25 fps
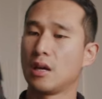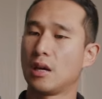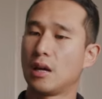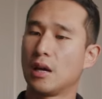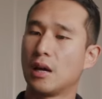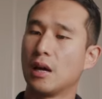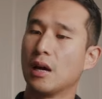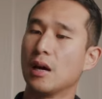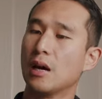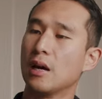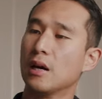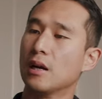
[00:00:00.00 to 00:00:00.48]

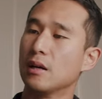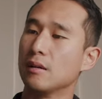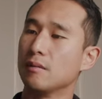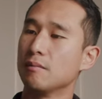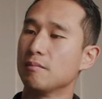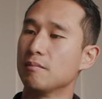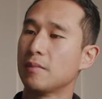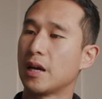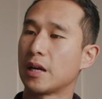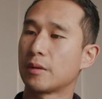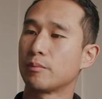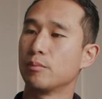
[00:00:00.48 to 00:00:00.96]
uh,
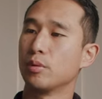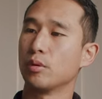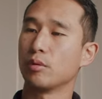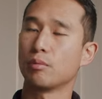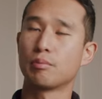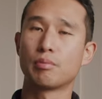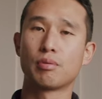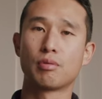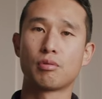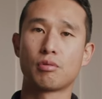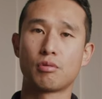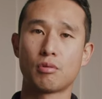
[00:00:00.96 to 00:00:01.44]
MacBook
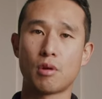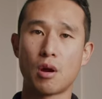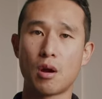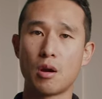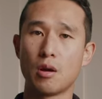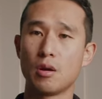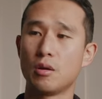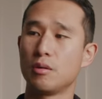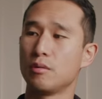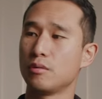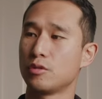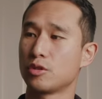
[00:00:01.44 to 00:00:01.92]

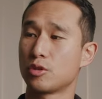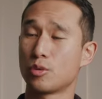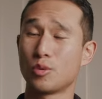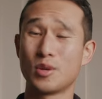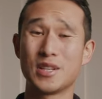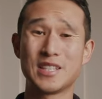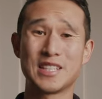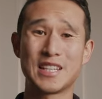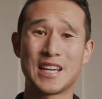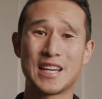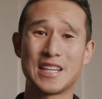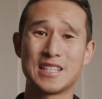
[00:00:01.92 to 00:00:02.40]
Pro
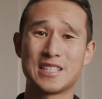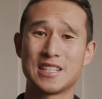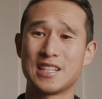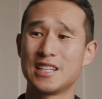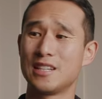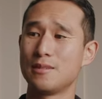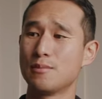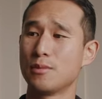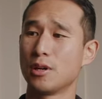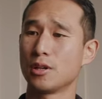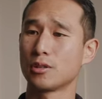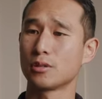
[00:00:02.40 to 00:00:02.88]

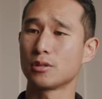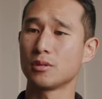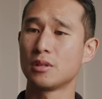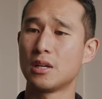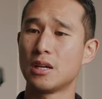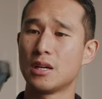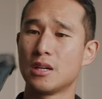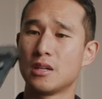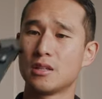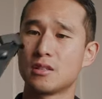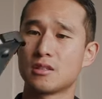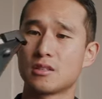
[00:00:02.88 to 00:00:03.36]
2018 model.
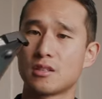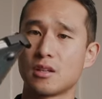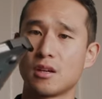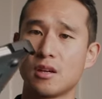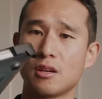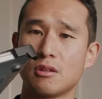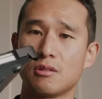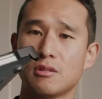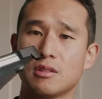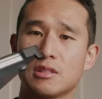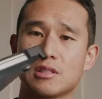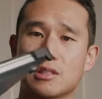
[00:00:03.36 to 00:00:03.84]

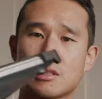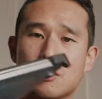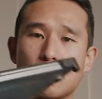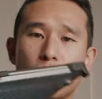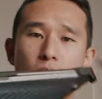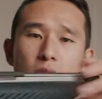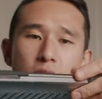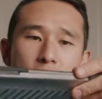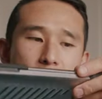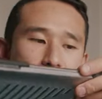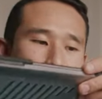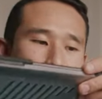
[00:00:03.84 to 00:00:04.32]
So it's quite